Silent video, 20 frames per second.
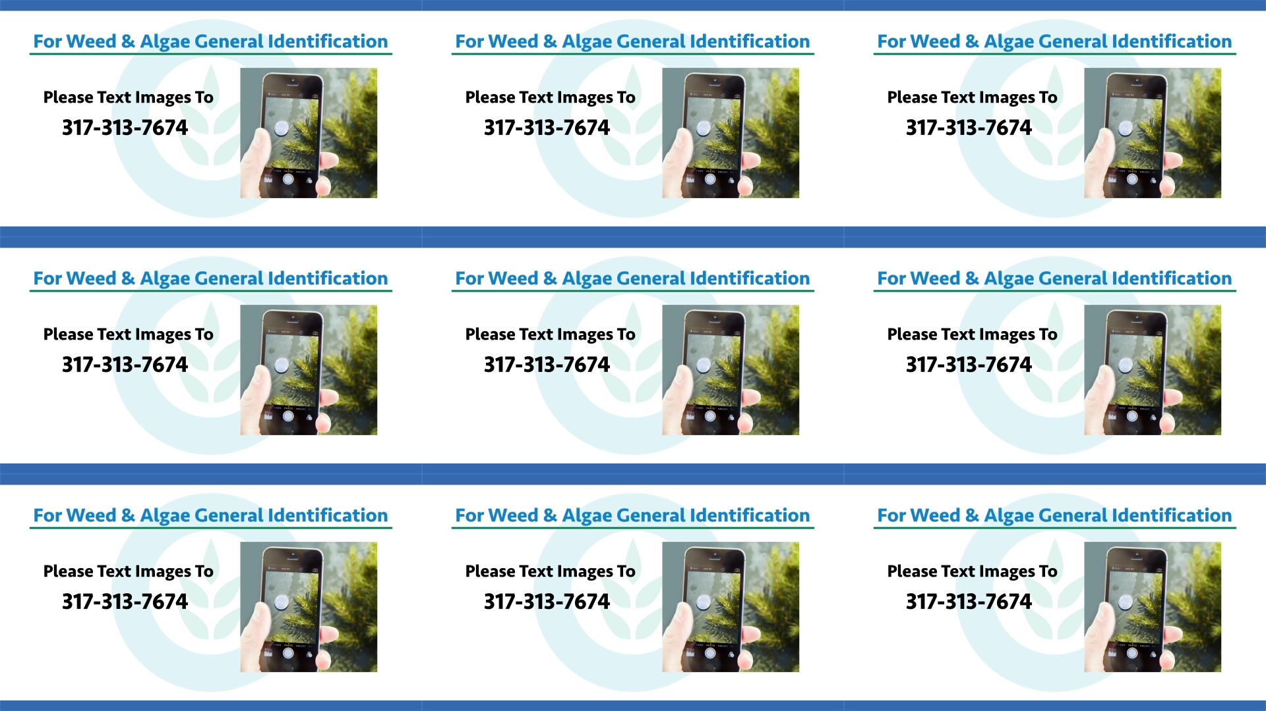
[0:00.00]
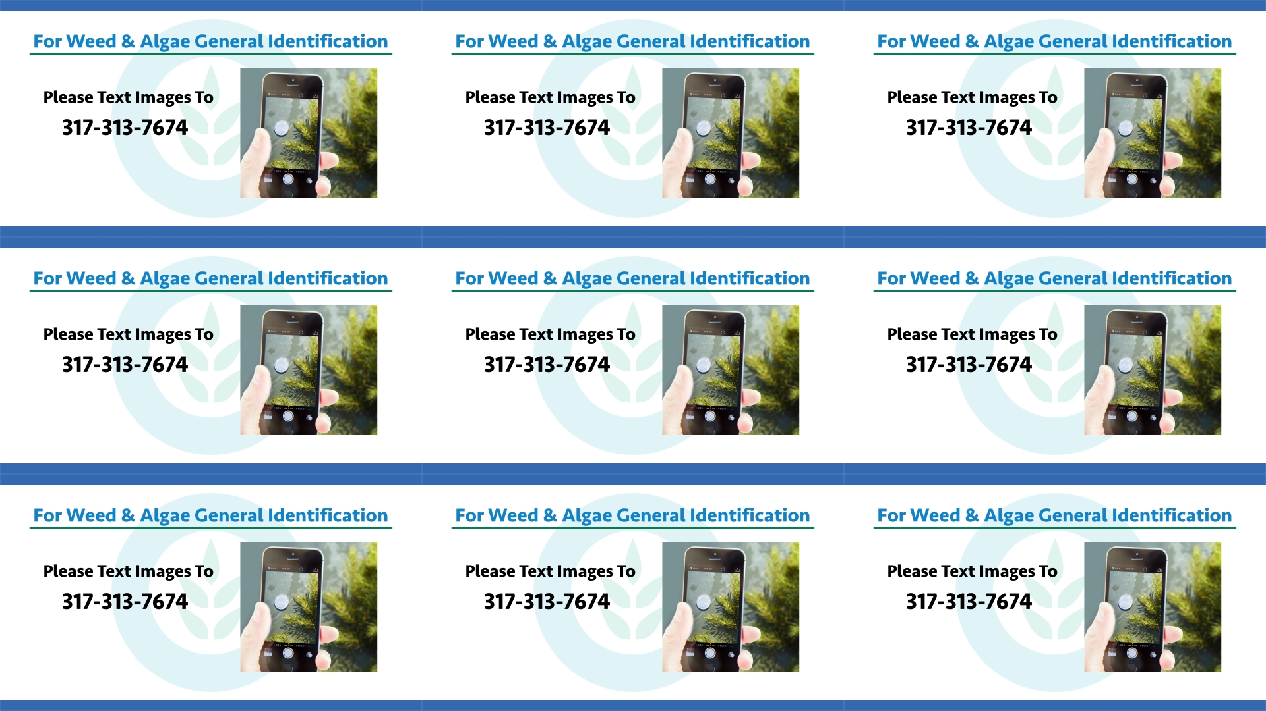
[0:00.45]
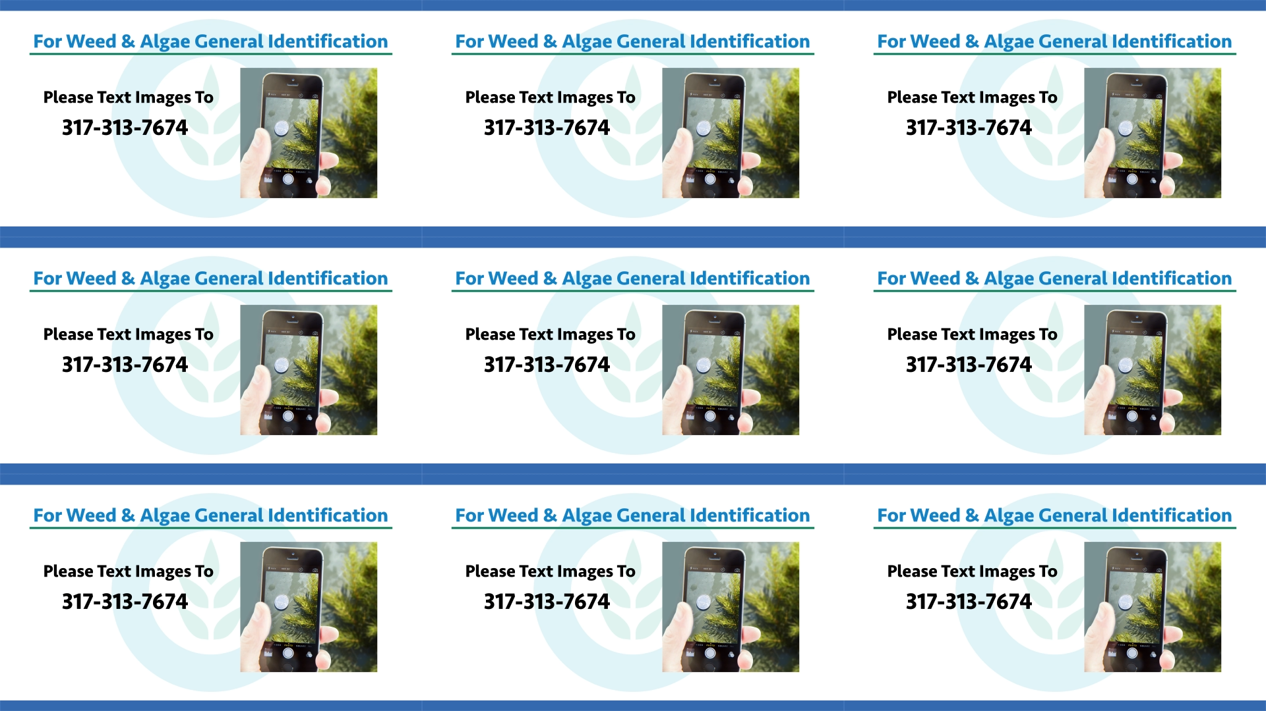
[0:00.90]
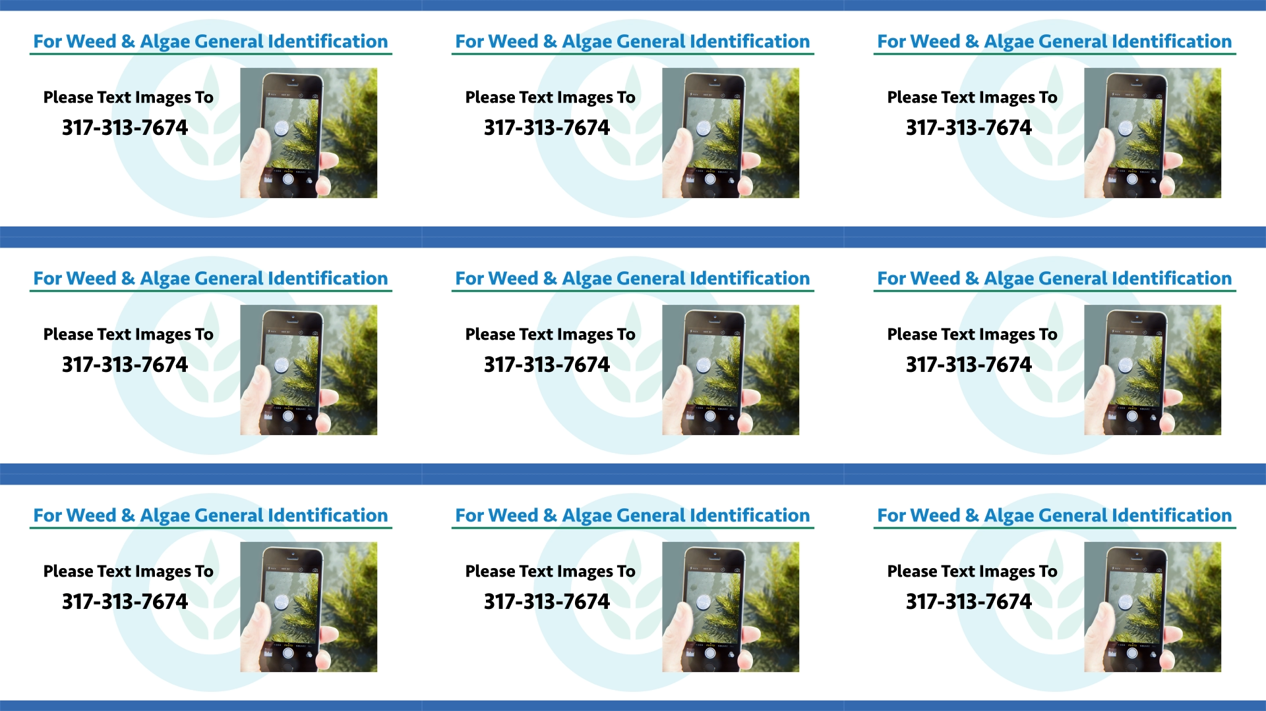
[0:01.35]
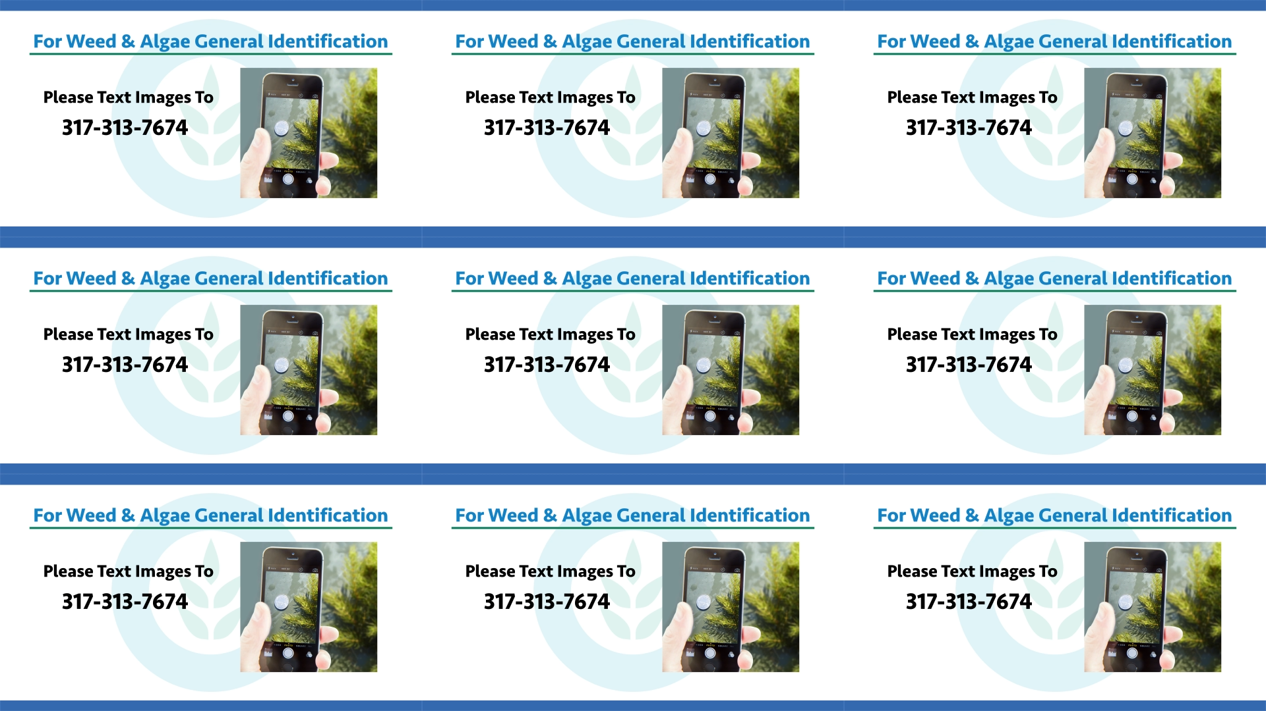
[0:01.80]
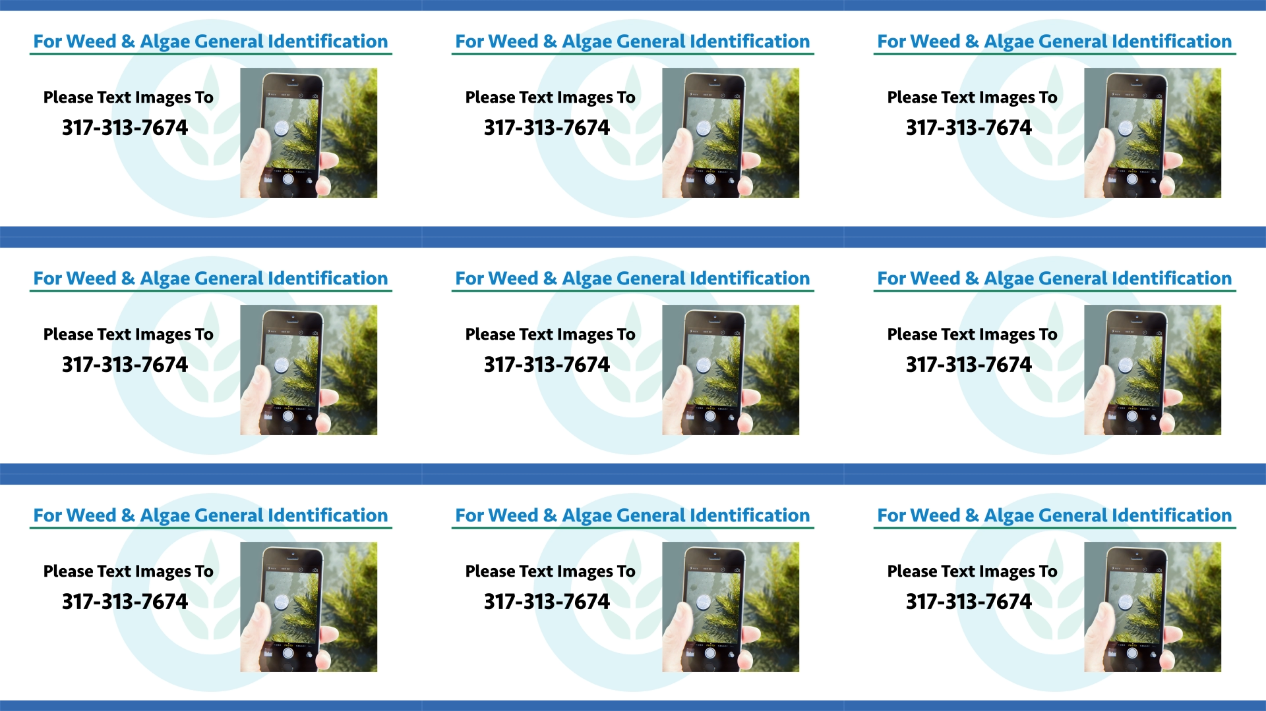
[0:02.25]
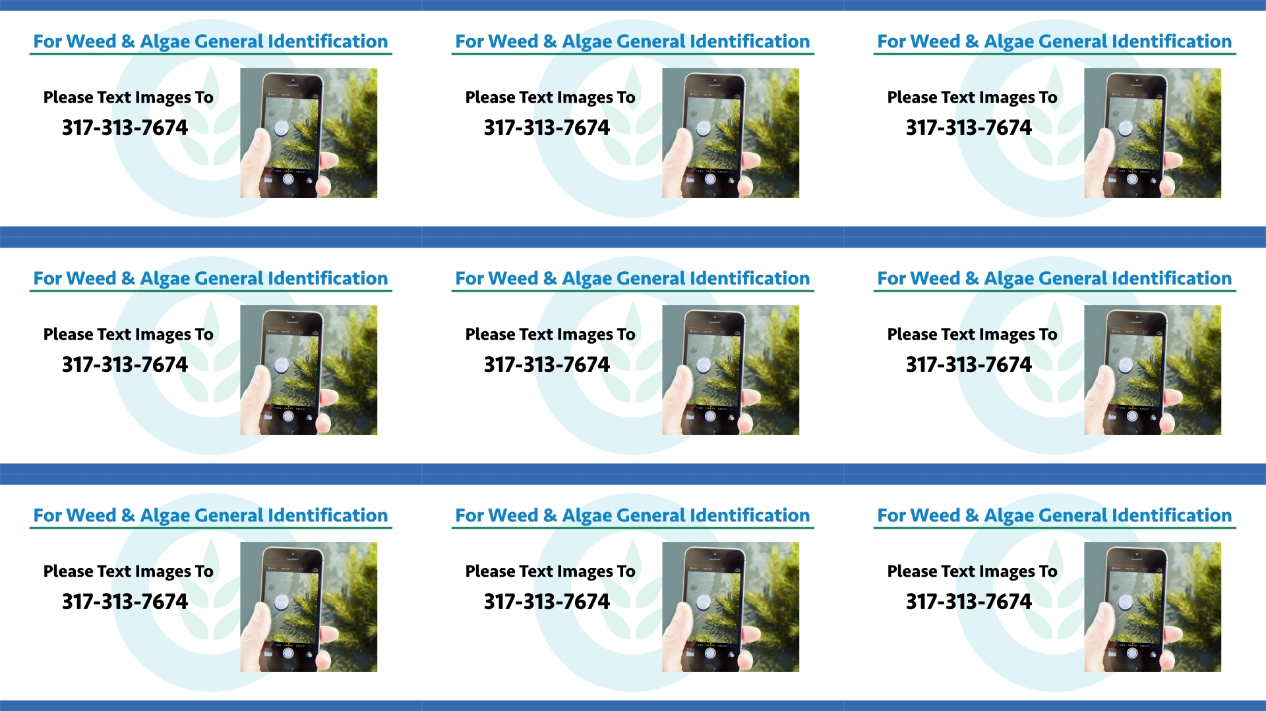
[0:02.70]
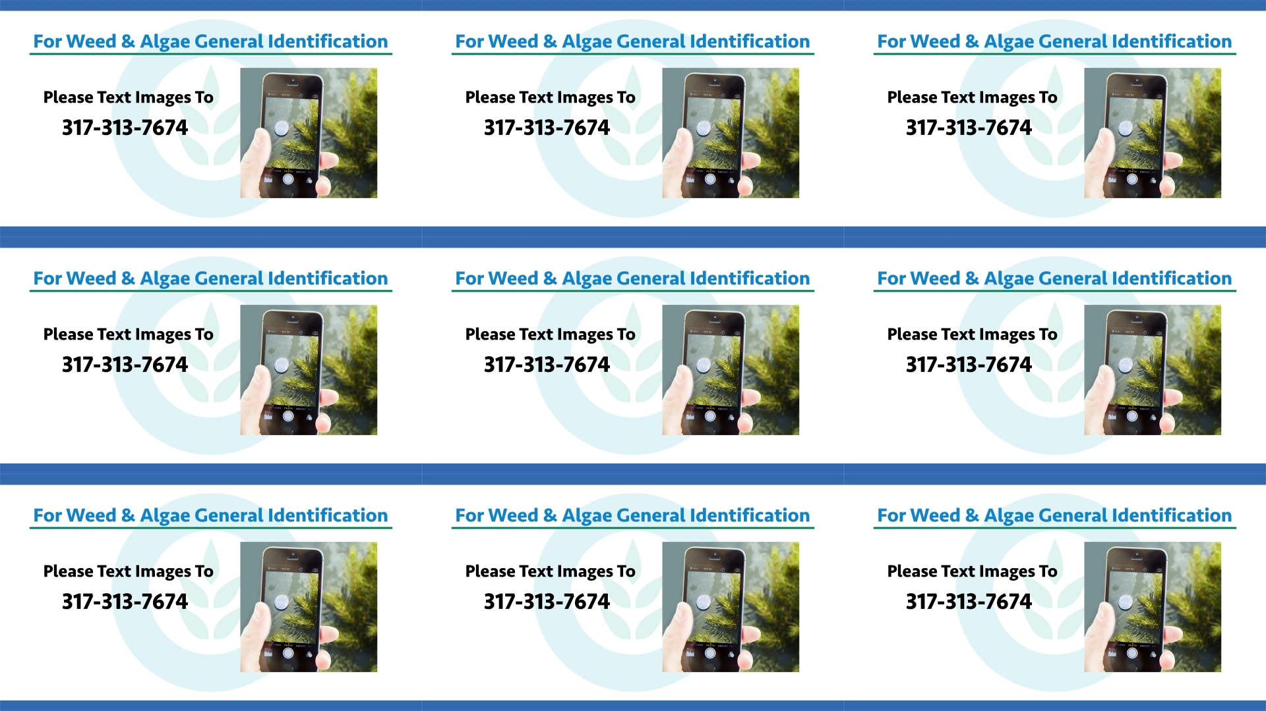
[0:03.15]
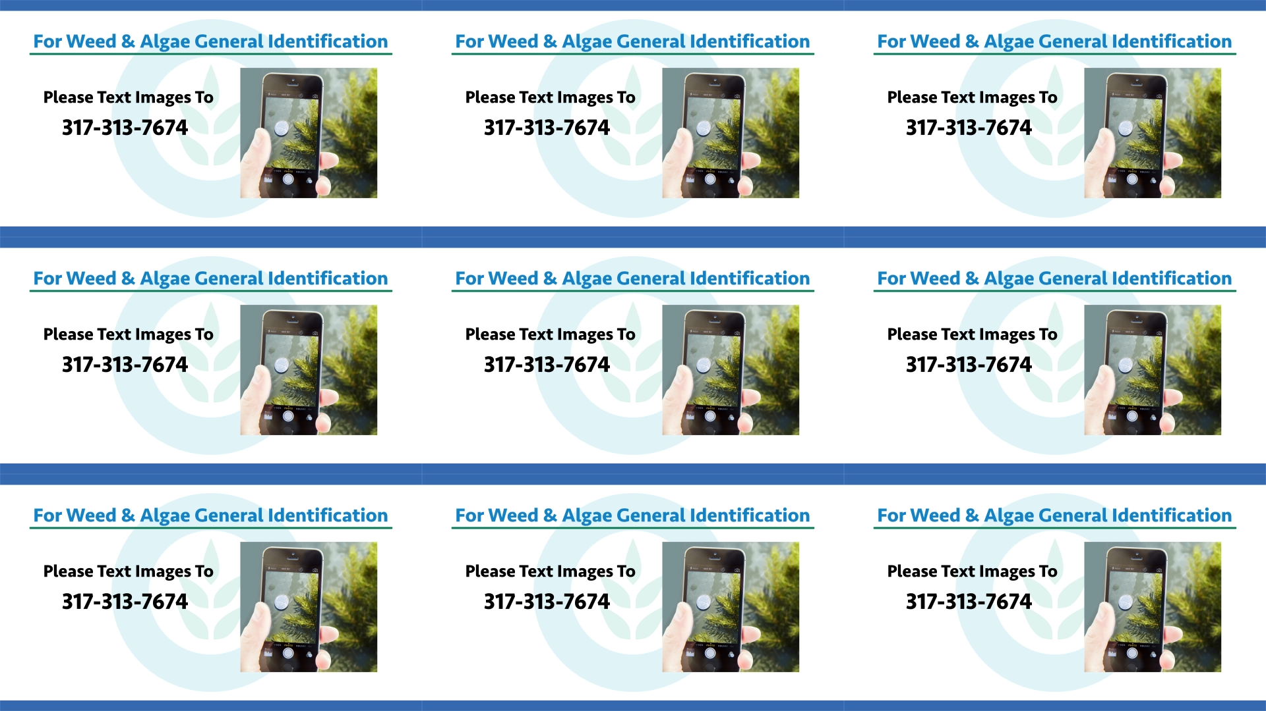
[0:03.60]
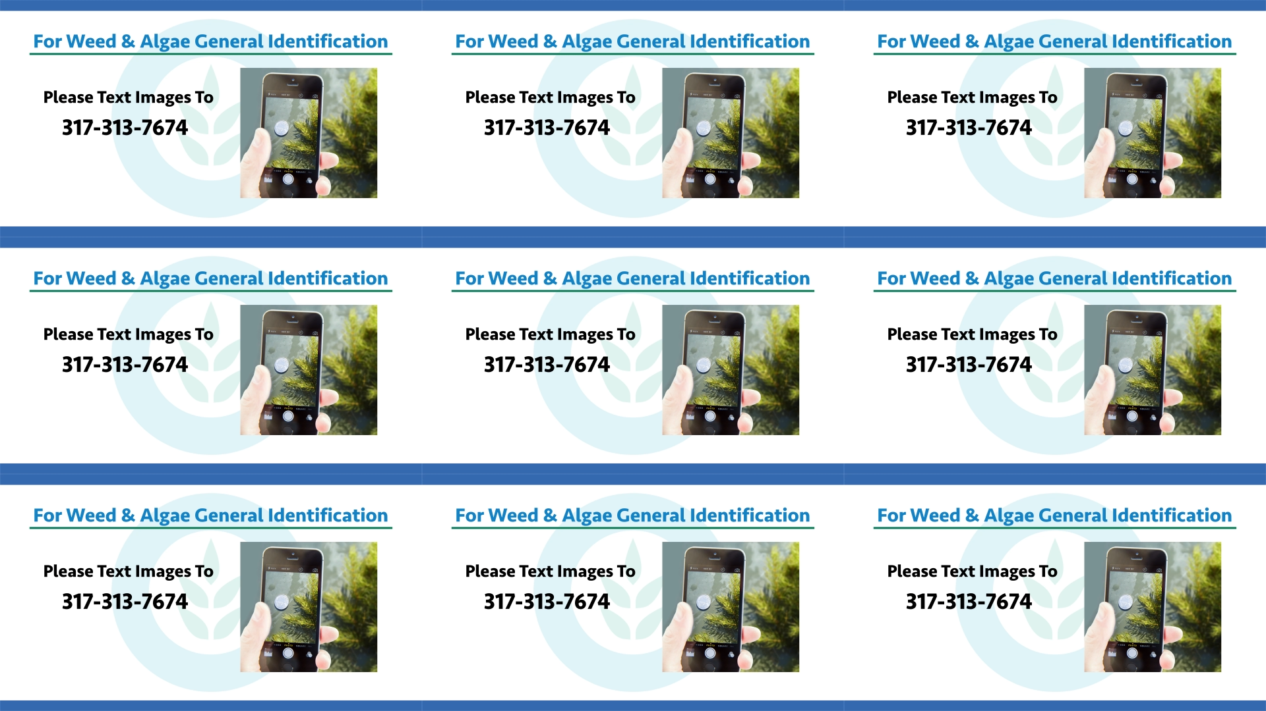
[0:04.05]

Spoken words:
No face is visible, so there are no lips to read.